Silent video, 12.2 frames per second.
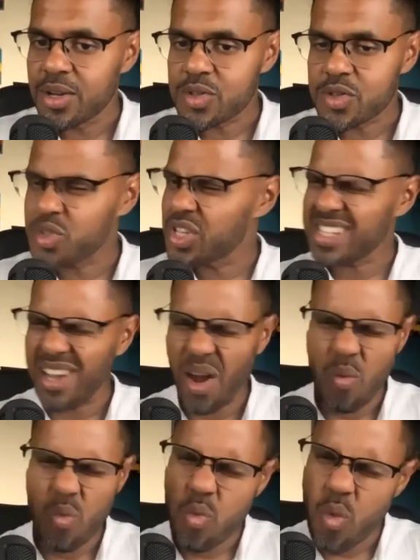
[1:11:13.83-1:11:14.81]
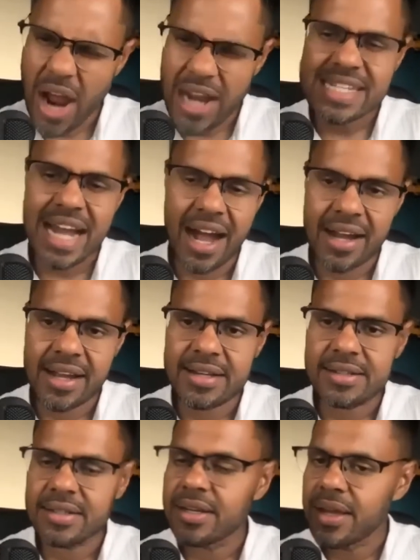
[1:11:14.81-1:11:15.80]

So just have one target.